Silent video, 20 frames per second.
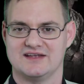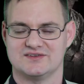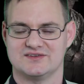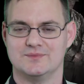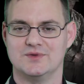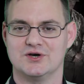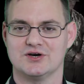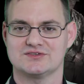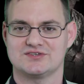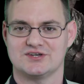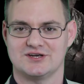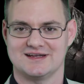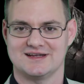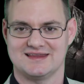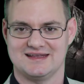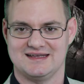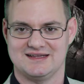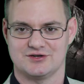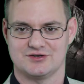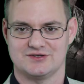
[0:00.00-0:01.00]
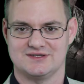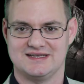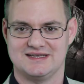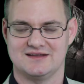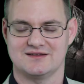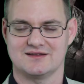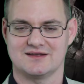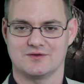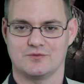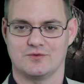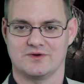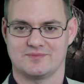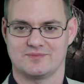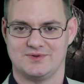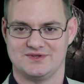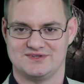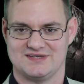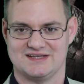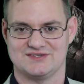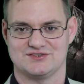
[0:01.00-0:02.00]
As a military leader, dealing with
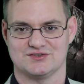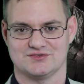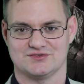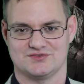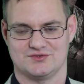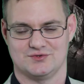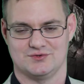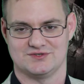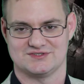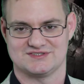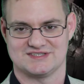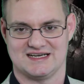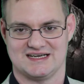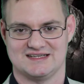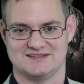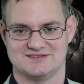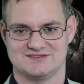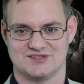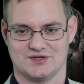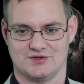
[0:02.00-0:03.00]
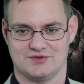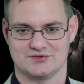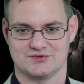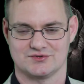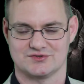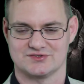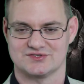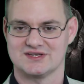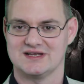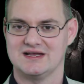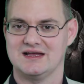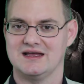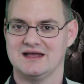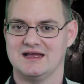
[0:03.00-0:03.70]
potential suicide soldiers